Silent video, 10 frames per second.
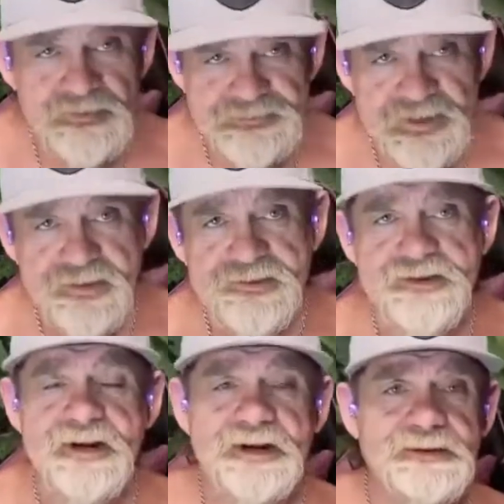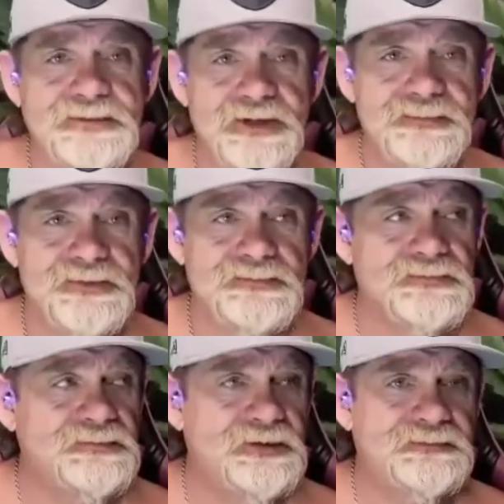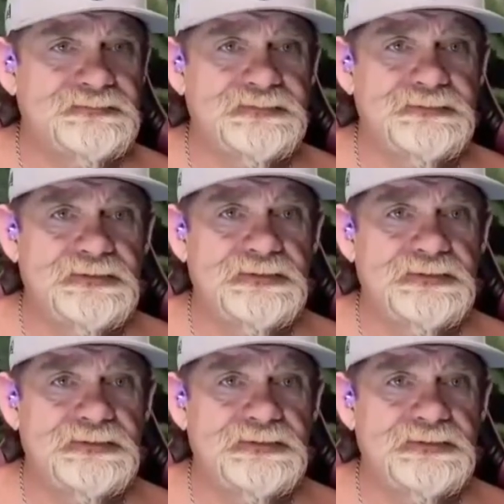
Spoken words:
Saturday night, he goes, hey, man, we're going to have some